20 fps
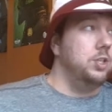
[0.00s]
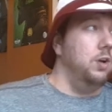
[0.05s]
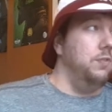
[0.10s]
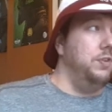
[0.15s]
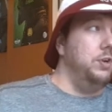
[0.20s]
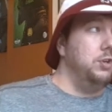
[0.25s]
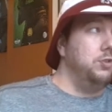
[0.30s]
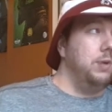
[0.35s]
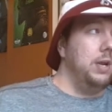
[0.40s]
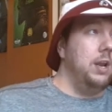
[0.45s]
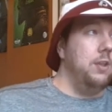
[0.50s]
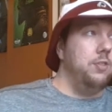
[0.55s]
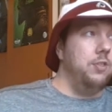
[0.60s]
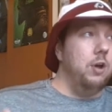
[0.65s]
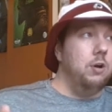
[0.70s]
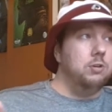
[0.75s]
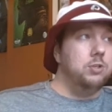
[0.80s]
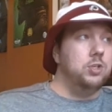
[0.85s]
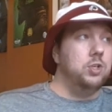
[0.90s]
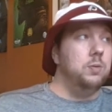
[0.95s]
So if you
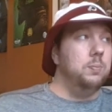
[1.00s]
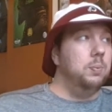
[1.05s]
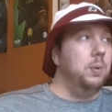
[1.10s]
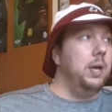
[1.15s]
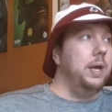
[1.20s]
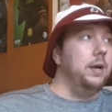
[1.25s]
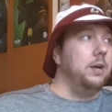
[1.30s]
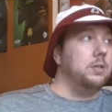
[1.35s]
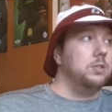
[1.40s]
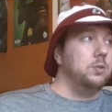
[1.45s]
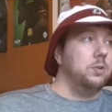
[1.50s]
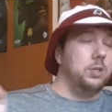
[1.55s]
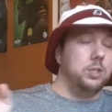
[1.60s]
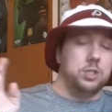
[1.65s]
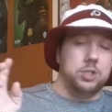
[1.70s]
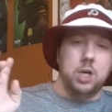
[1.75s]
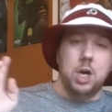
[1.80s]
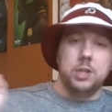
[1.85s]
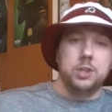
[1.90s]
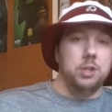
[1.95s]
traded those 2 players, or
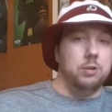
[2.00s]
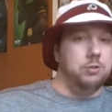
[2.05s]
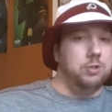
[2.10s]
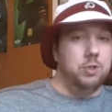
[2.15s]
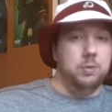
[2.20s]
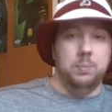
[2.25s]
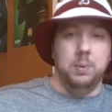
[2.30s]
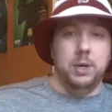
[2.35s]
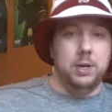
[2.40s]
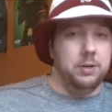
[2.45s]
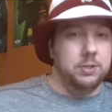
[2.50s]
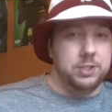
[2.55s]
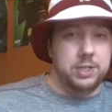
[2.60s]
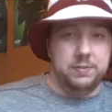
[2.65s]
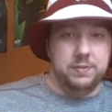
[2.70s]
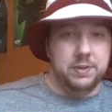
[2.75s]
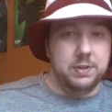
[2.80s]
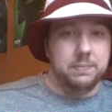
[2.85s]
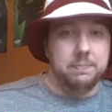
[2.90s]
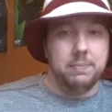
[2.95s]
just cut those 2
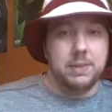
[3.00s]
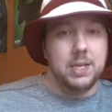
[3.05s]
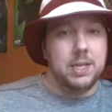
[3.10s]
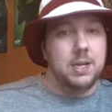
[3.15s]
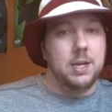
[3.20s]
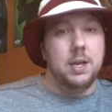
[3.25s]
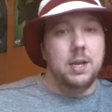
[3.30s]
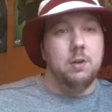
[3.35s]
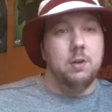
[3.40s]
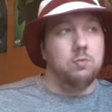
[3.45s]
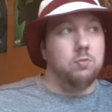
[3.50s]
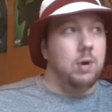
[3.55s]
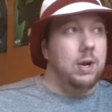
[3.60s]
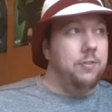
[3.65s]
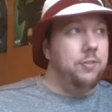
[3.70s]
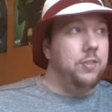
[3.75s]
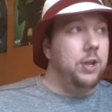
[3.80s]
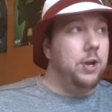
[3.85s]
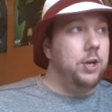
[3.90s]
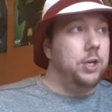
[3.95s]
players even,
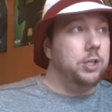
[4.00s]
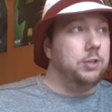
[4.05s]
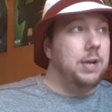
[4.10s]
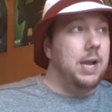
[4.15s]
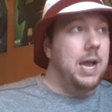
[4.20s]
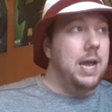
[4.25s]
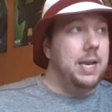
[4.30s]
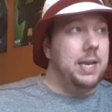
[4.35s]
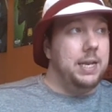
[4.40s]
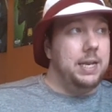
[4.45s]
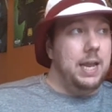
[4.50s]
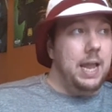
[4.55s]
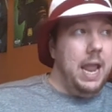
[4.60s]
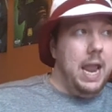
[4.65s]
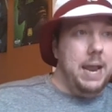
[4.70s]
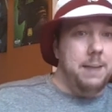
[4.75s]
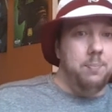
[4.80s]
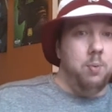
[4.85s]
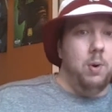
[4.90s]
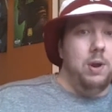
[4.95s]
right there you're adding
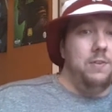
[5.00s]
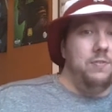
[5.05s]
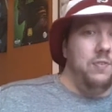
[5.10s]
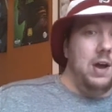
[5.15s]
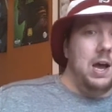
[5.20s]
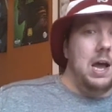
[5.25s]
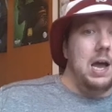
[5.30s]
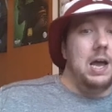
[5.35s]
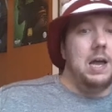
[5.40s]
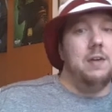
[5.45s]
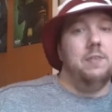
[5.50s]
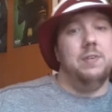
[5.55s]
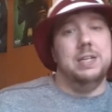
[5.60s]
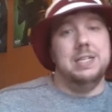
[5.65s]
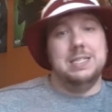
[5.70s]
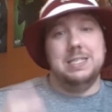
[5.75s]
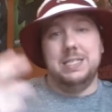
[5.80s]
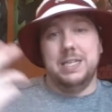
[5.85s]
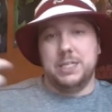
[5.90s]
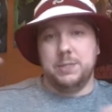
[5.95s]
8.5
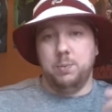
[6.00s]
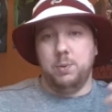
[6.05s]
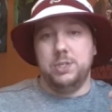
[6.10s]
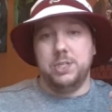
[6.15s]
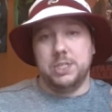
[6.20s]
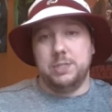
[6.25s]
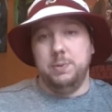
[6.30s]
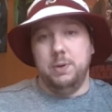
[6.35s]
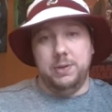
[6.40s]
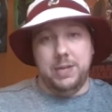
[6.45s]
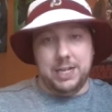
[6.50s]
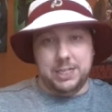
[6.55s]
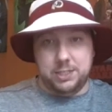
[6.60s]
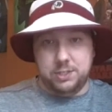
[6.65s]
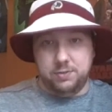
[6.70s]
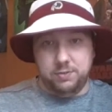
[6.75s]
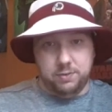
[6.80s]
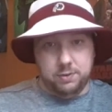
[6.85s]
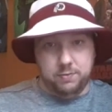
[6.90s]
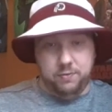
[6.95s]
and 6.6 million.
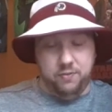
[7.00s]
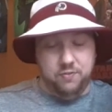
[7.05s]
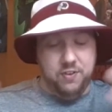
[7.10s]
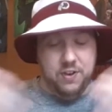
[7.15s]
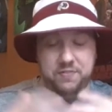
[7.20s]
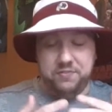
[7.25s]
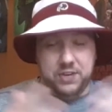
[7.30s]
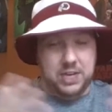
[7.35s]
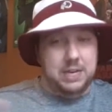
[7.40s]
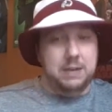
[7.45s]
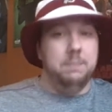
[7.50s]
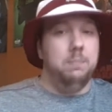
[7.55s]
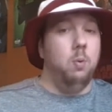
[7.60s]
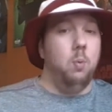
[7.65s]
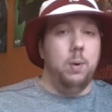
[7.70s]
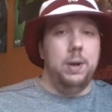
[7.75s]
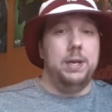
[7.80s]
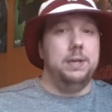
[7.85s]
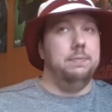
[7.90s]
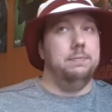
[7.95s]
That's
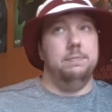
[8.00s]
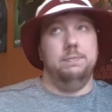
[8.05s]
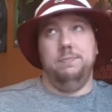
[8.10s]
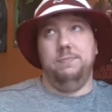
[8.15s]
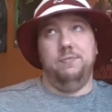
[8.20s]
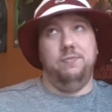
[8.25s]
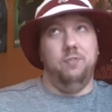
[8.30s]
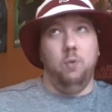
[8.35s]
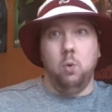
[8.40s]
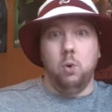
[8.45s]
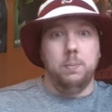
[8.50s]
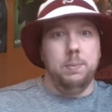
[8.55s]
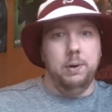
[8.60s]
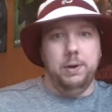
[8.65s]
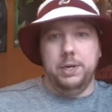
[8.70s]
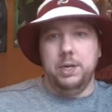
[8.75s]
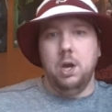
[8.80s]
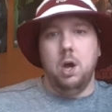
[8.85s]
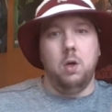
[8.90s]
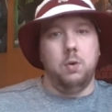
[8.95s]
$15.4
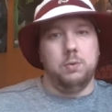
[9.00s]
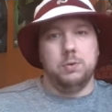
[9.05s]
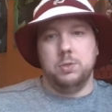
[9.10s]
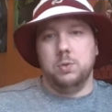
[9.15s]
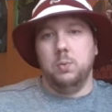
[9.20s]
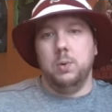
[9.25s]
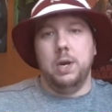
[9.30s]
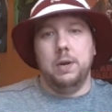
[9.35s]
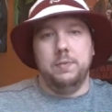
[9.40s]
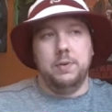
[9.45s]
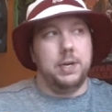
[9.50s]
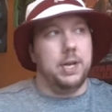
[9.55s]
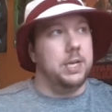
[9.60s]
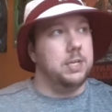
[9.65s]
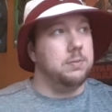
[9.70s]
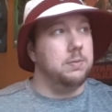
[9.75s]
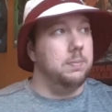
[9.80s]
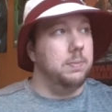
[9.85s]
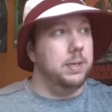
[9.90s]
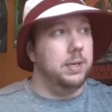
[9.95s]
million or whatever the
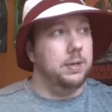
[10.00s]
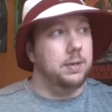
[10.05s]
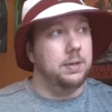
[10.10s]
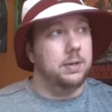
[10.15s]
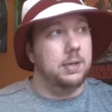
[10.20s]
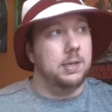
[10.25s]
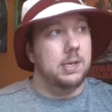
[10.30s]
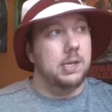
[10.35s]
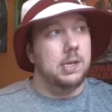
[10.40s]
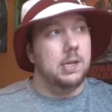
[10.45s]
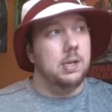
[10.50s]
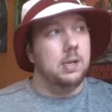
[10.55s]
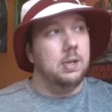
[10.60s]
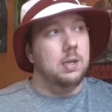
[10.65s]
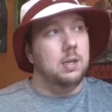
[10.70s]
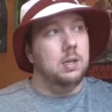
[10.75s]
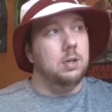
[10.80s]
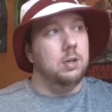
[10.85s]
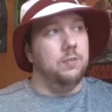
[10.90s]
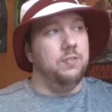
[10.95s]
case may be.
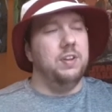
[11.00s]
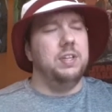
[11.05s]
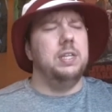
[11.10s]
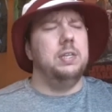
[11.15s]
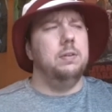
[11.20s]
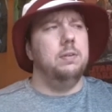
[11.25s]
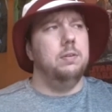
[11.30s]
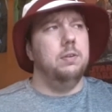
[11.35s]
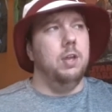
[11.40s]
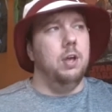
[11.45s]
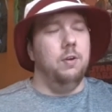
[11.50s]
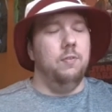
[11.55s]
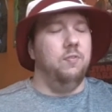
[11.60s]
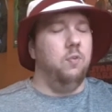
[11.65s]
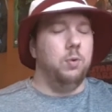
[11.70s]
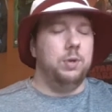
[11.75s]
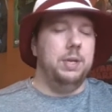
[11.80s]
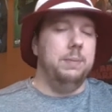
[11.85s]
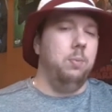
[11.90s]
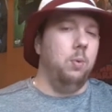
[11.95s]
Or
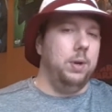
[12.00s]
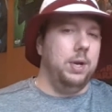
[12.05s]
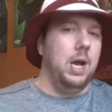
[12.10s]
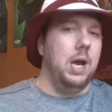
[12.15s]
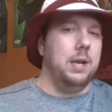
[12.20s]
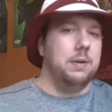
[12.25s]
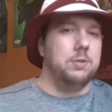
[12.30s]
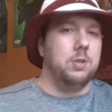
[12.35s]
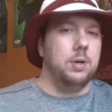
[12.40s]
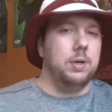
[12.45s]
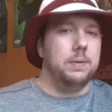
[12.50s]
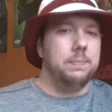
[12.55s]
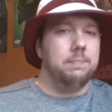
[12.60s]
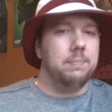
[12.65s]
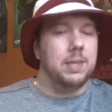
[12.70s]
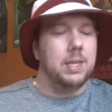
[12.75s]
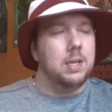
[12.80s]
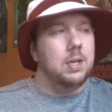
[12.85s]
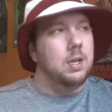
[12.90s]
14.9, sorry.